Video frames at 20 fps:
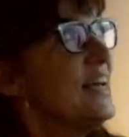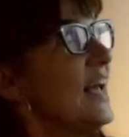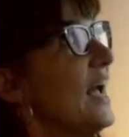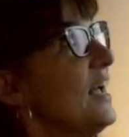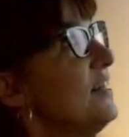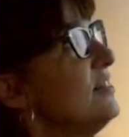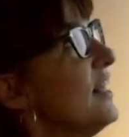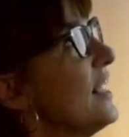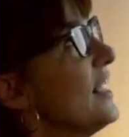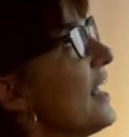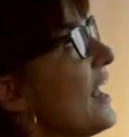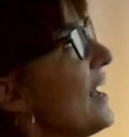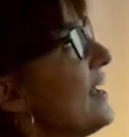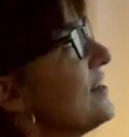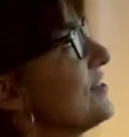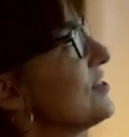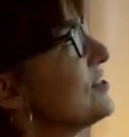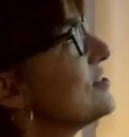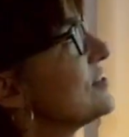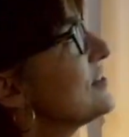And they
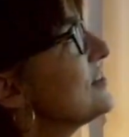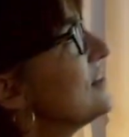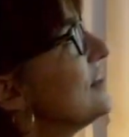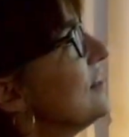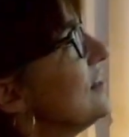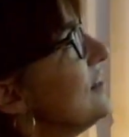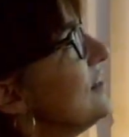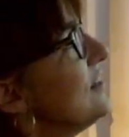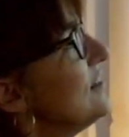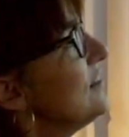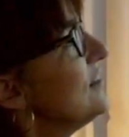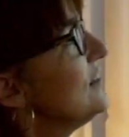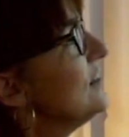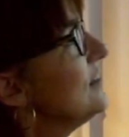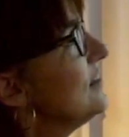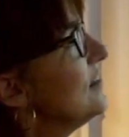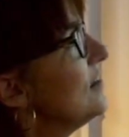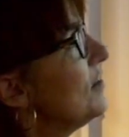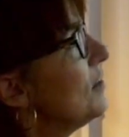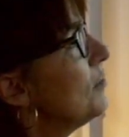asked,
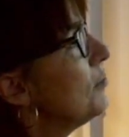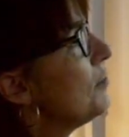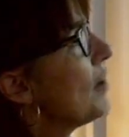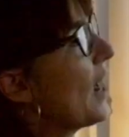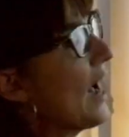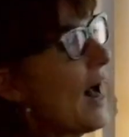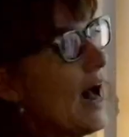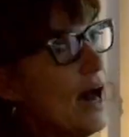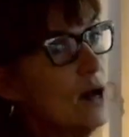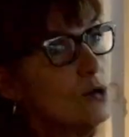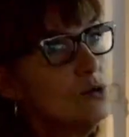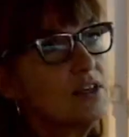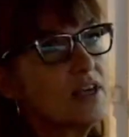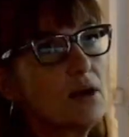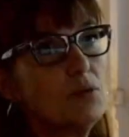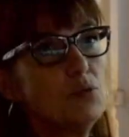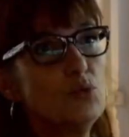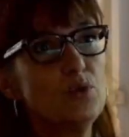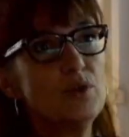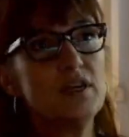how
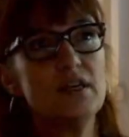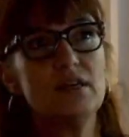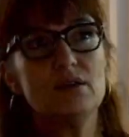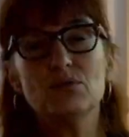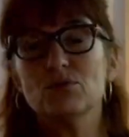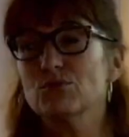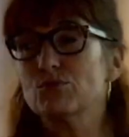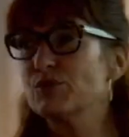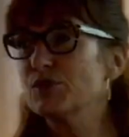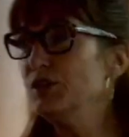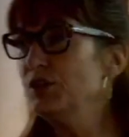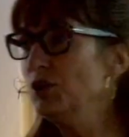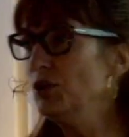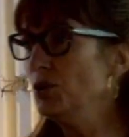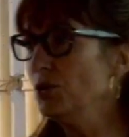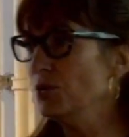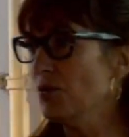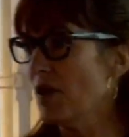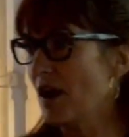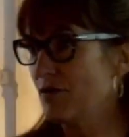can we
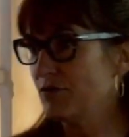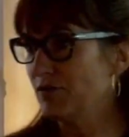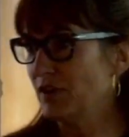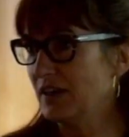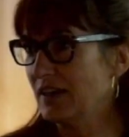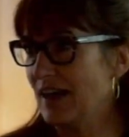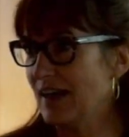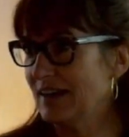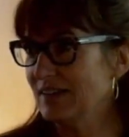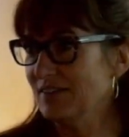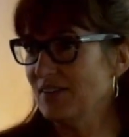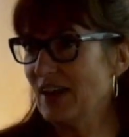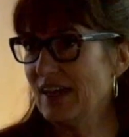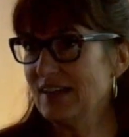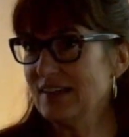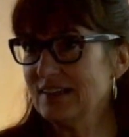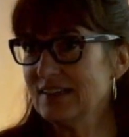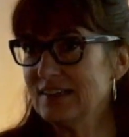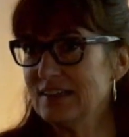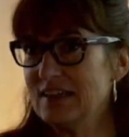renew
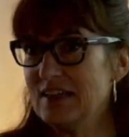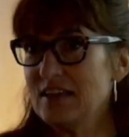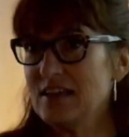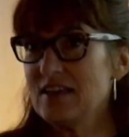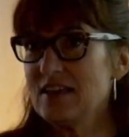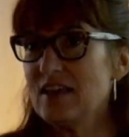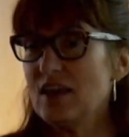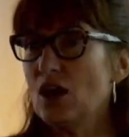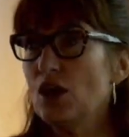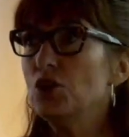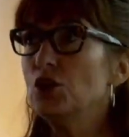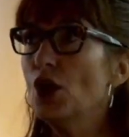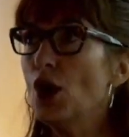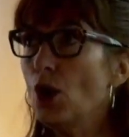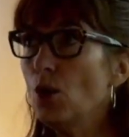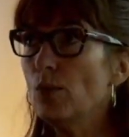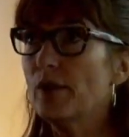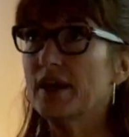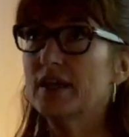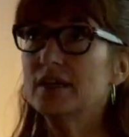Afrikaanderwijk,
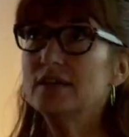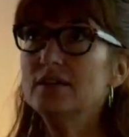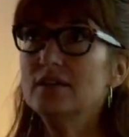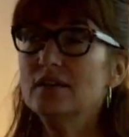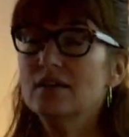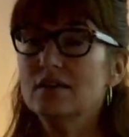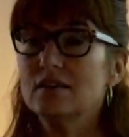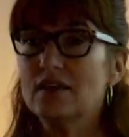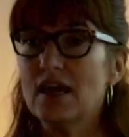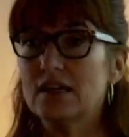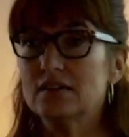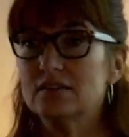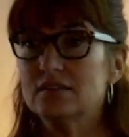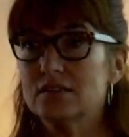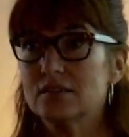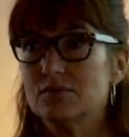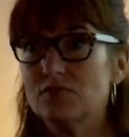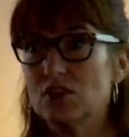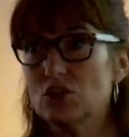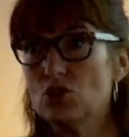knowing
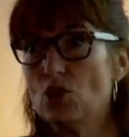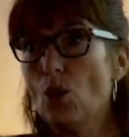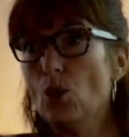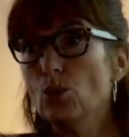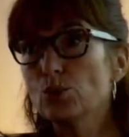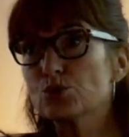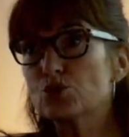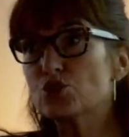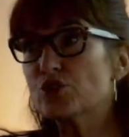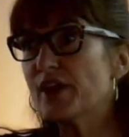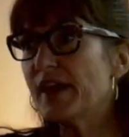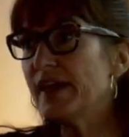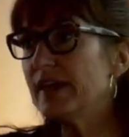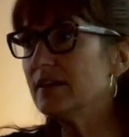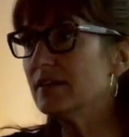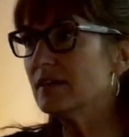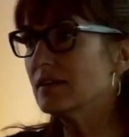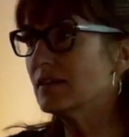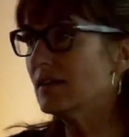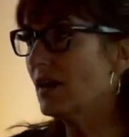that this whole
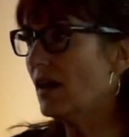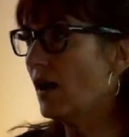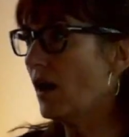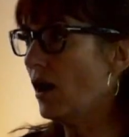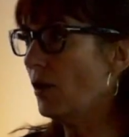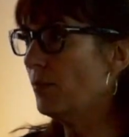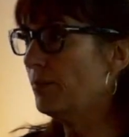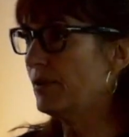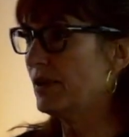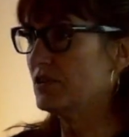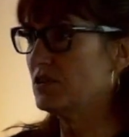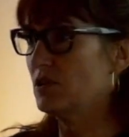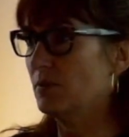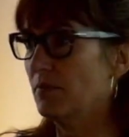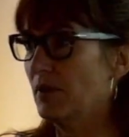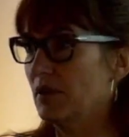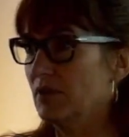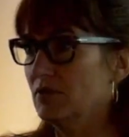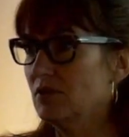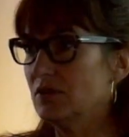train on
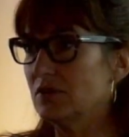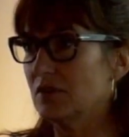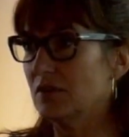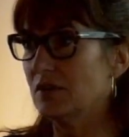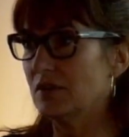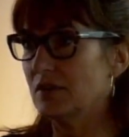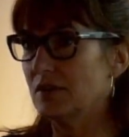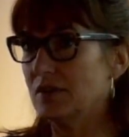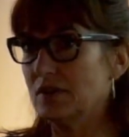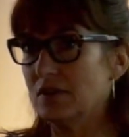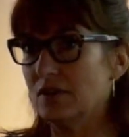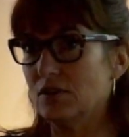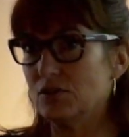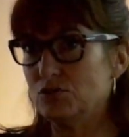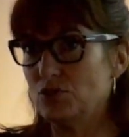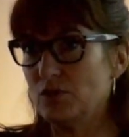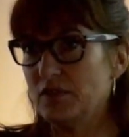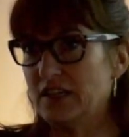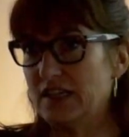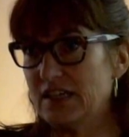Plassermans
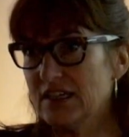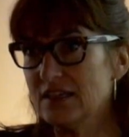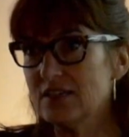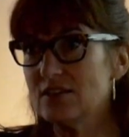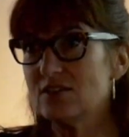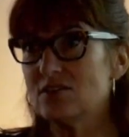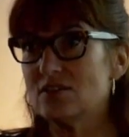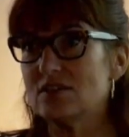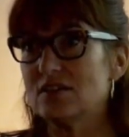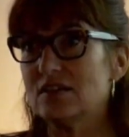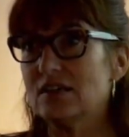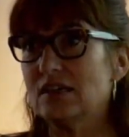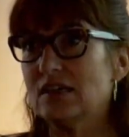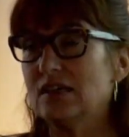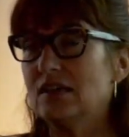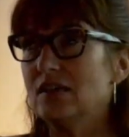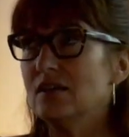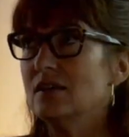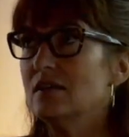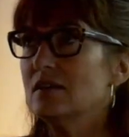to the east
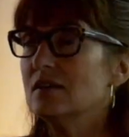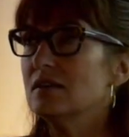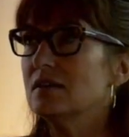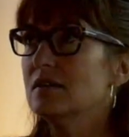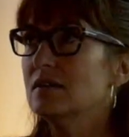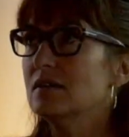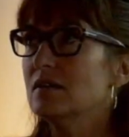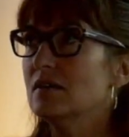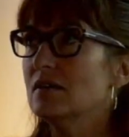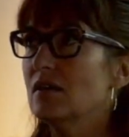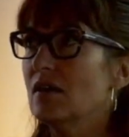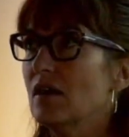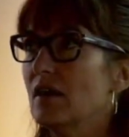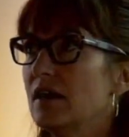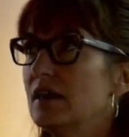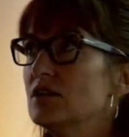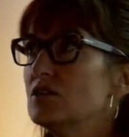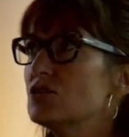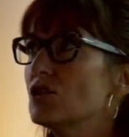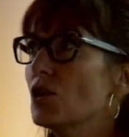
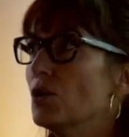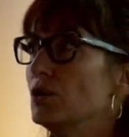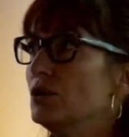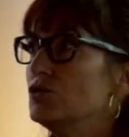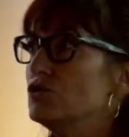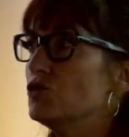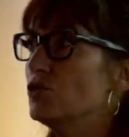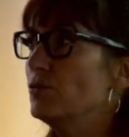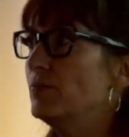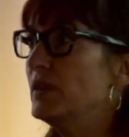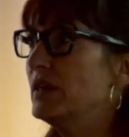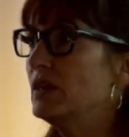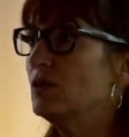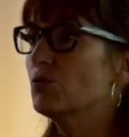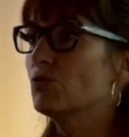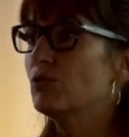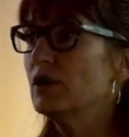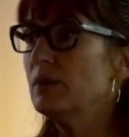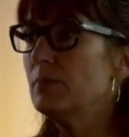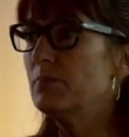is going to be
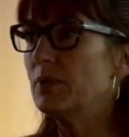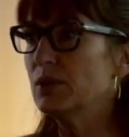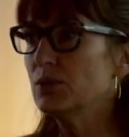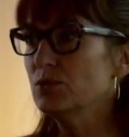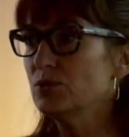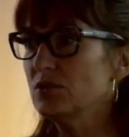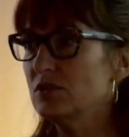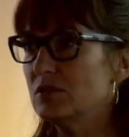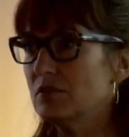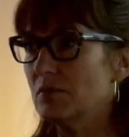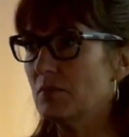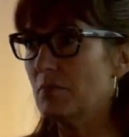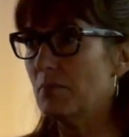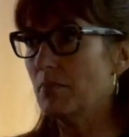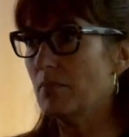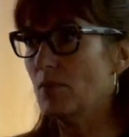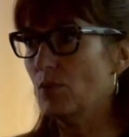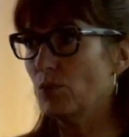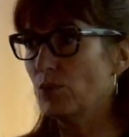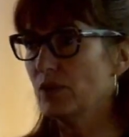rebuilt
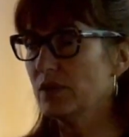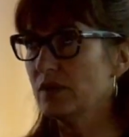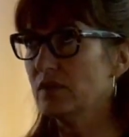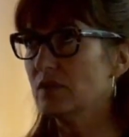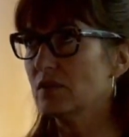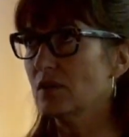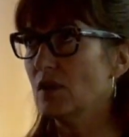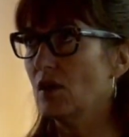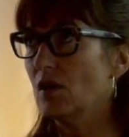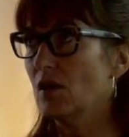with